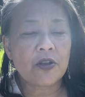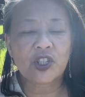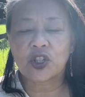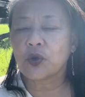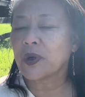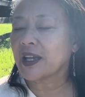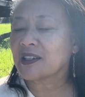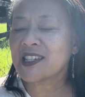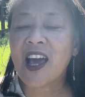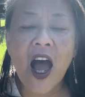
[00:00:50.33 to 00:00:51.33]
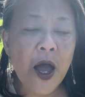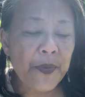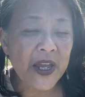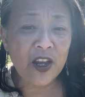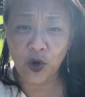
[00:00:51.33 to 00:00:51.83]
doing
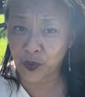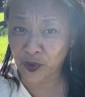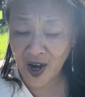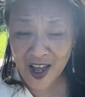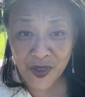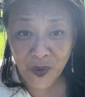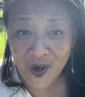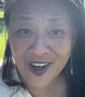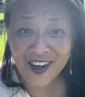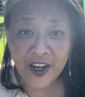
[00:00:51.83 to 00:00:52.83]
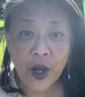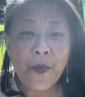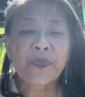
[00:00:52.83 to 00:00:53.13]
tapping or breath work,